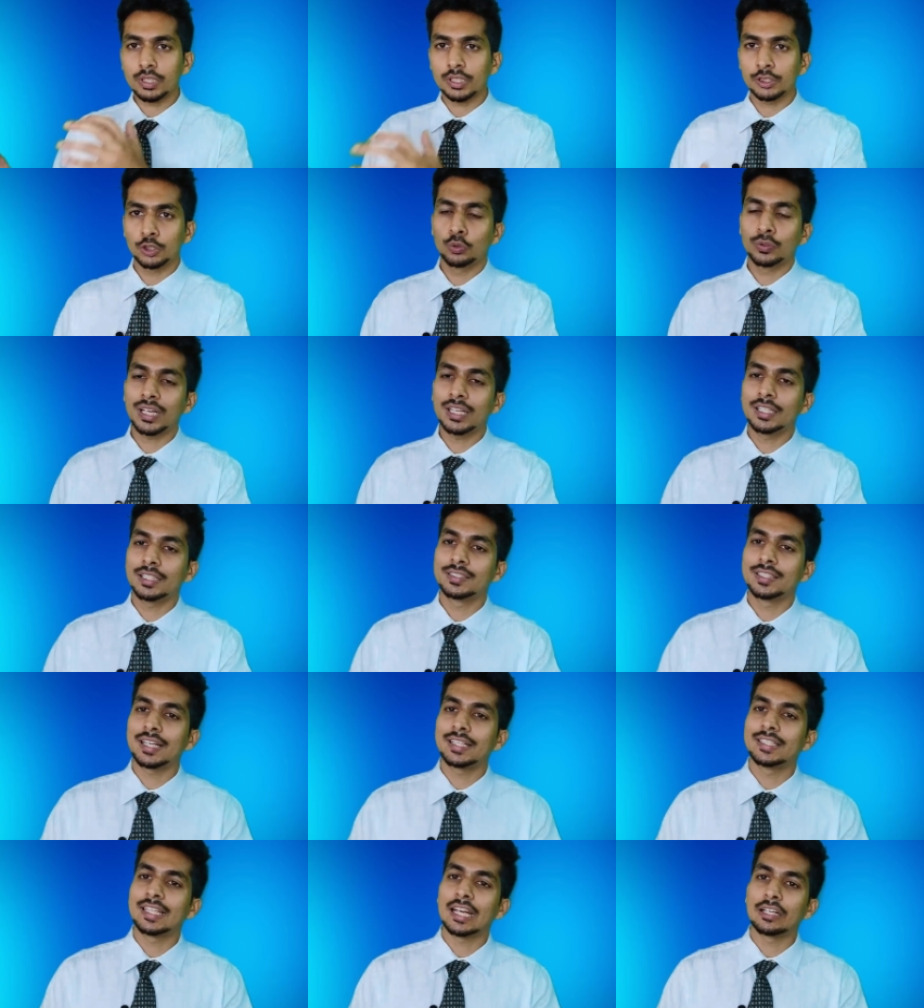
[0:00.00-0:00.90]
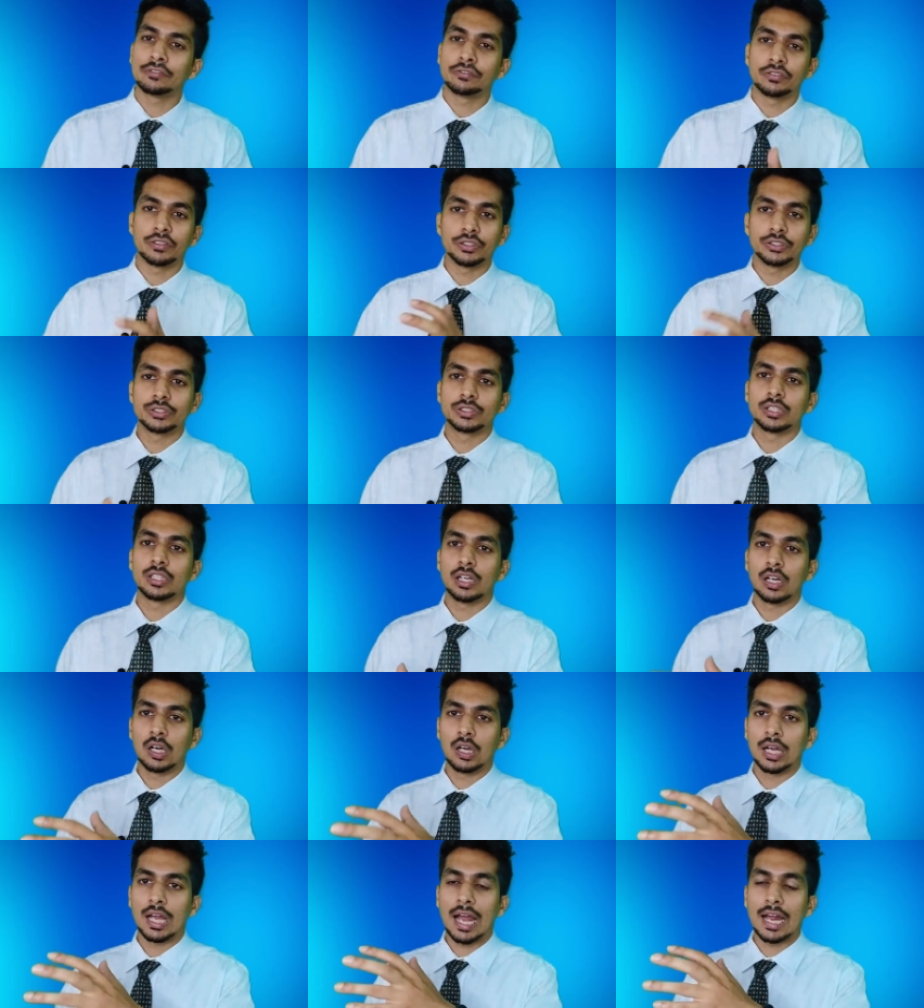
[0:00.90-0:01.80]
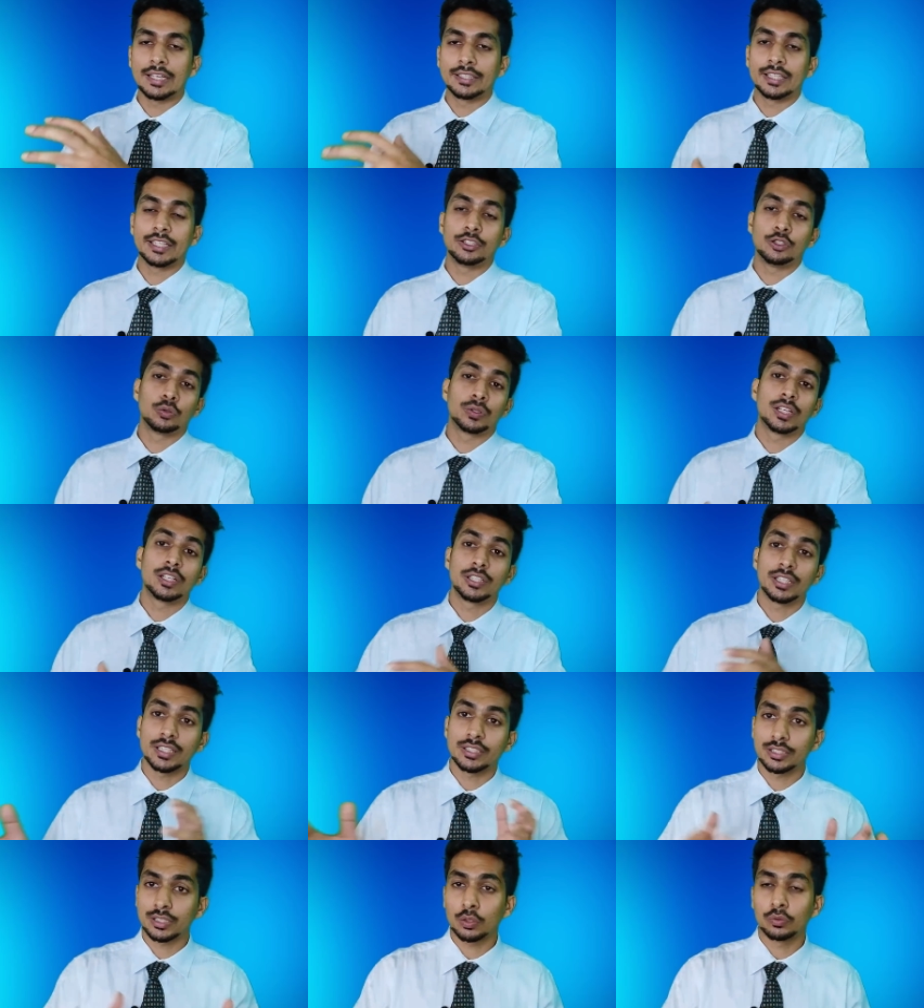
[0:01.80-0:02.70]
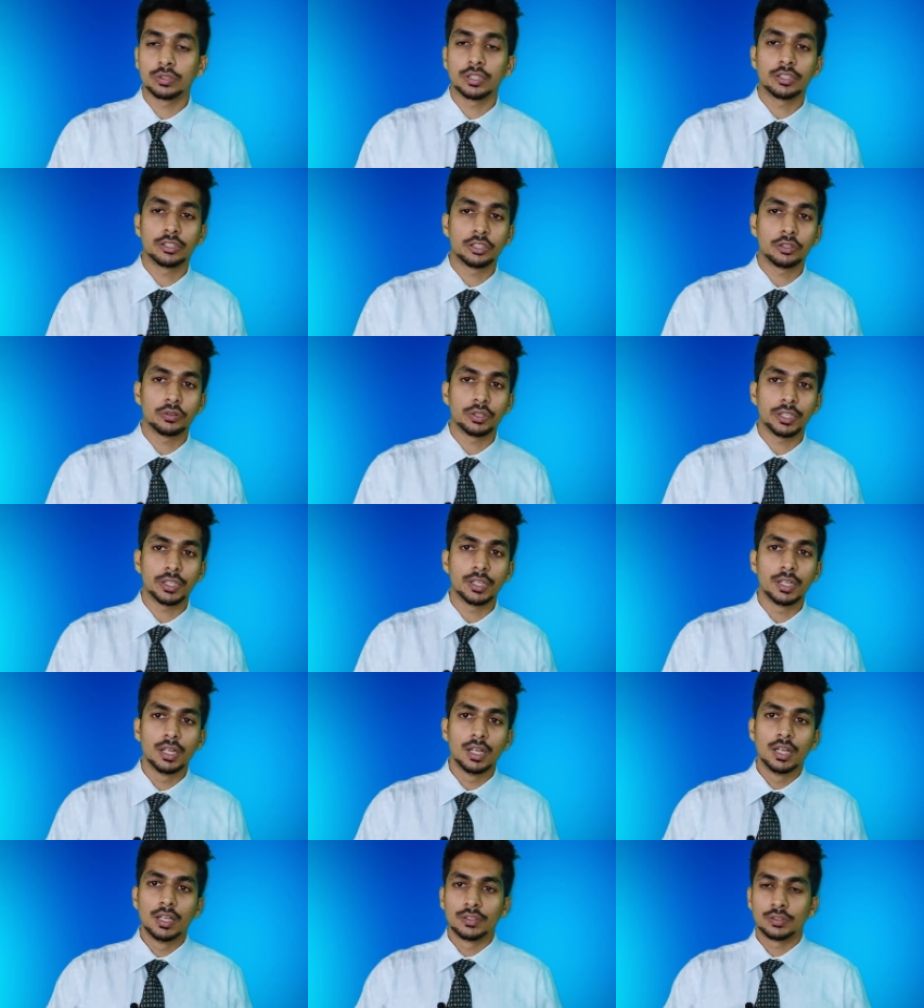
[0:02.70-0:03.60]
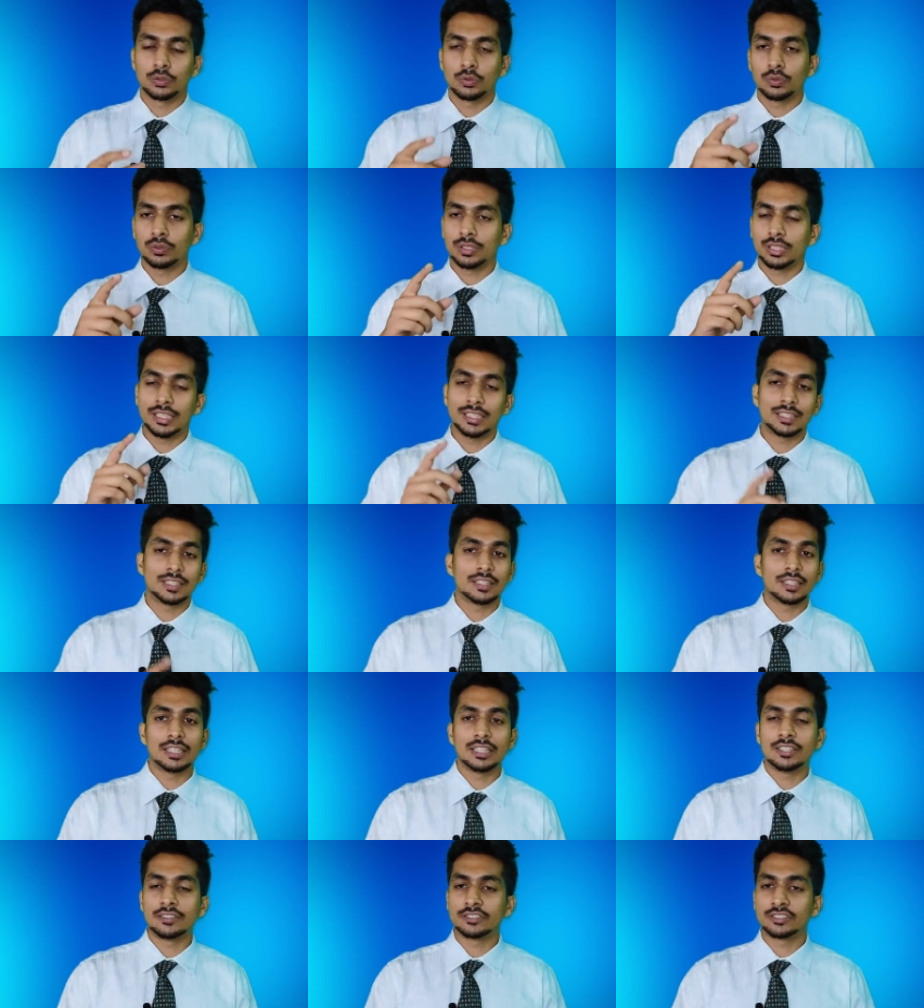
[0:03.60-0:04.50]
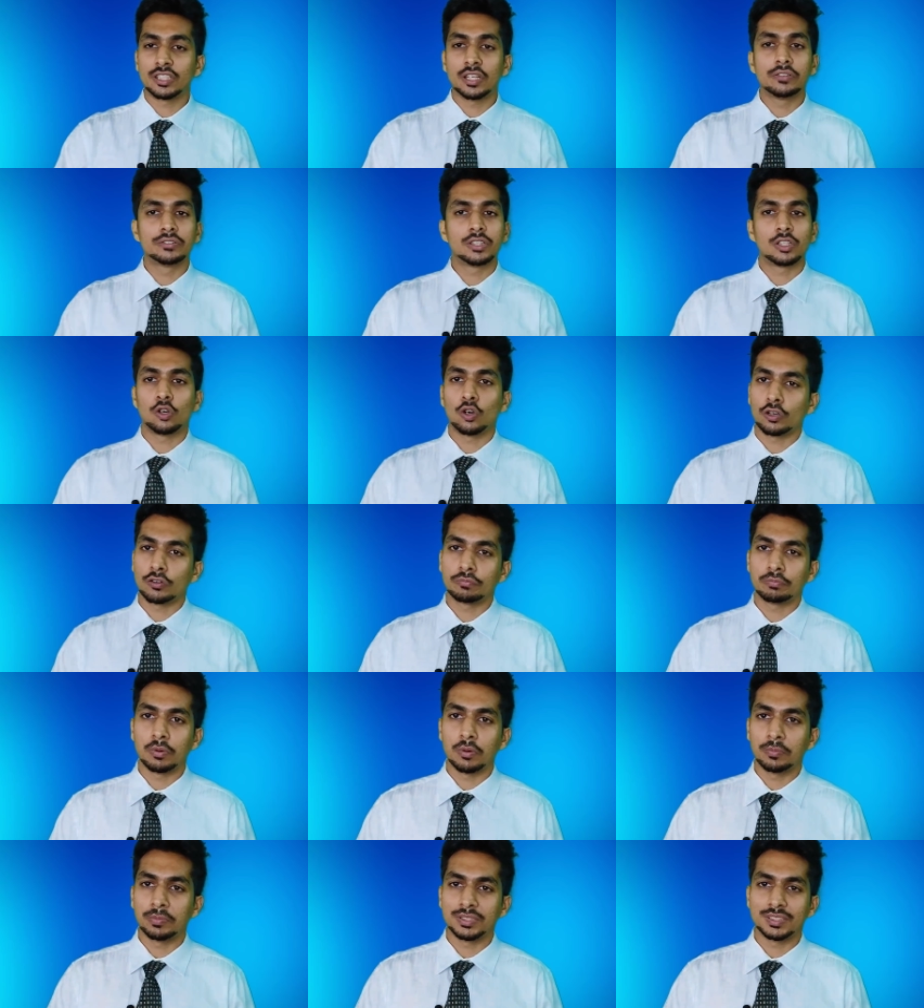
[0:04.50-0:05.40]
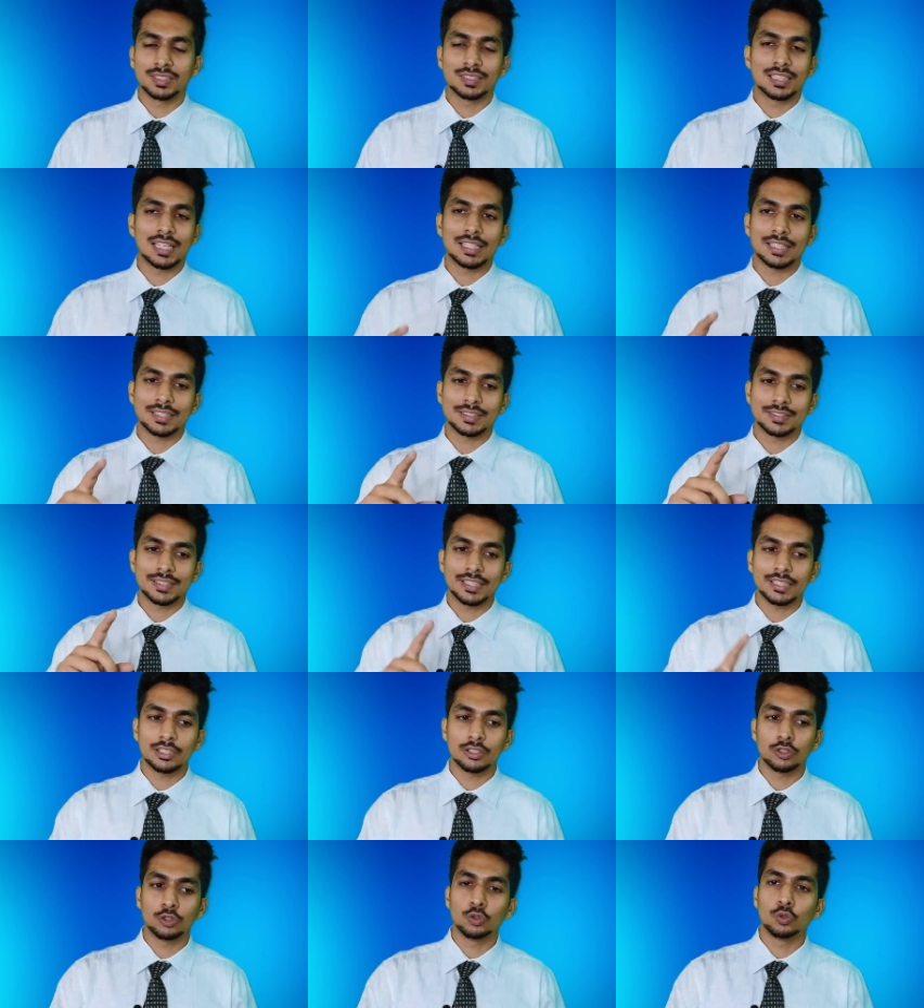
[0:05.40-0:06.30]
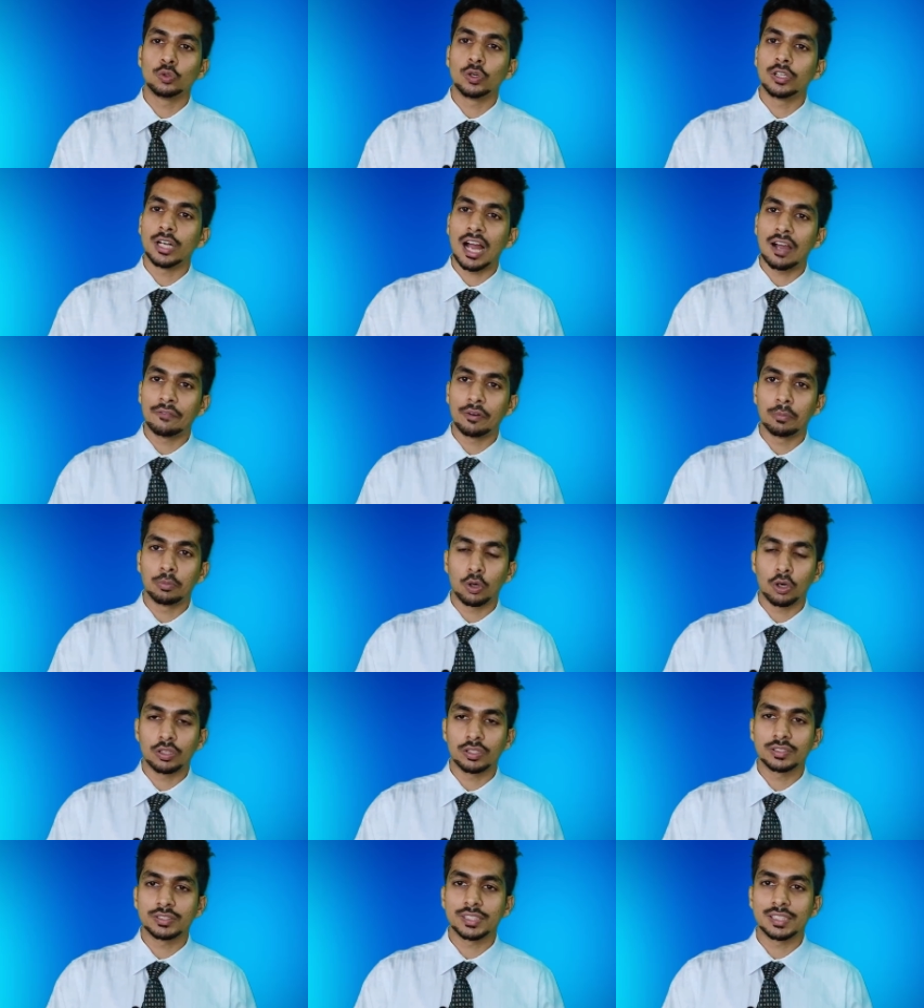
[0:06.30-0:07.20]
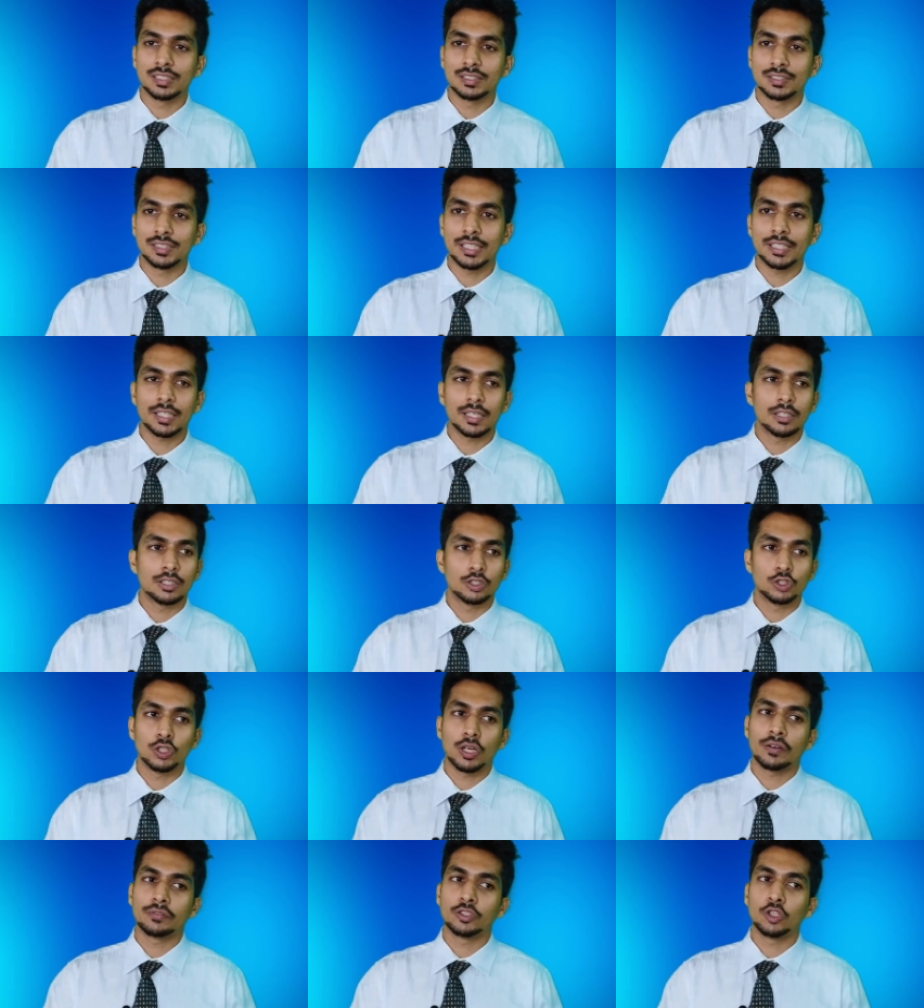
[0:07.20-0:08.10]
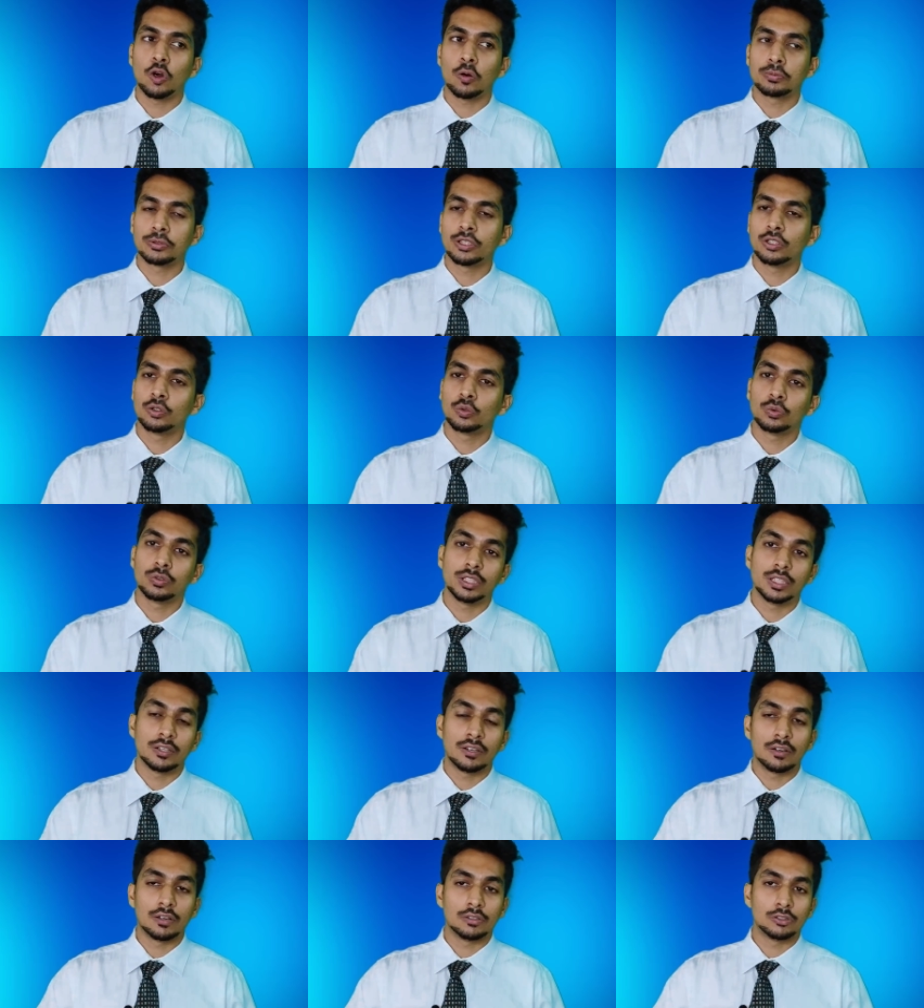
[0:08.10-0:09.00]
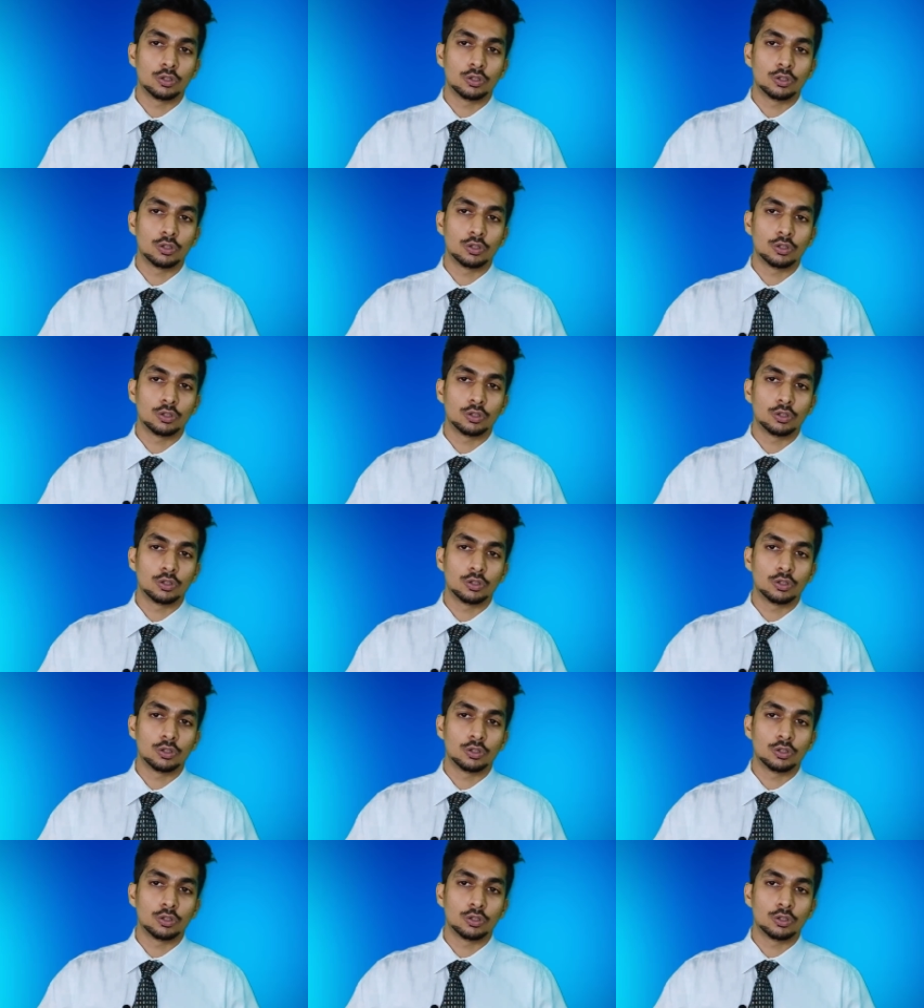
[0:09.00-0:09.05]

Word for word: you can design that first uh, and then you can test out the theory so it it serves a lot of purposes like i said you have a broader skill set you have the option to uh,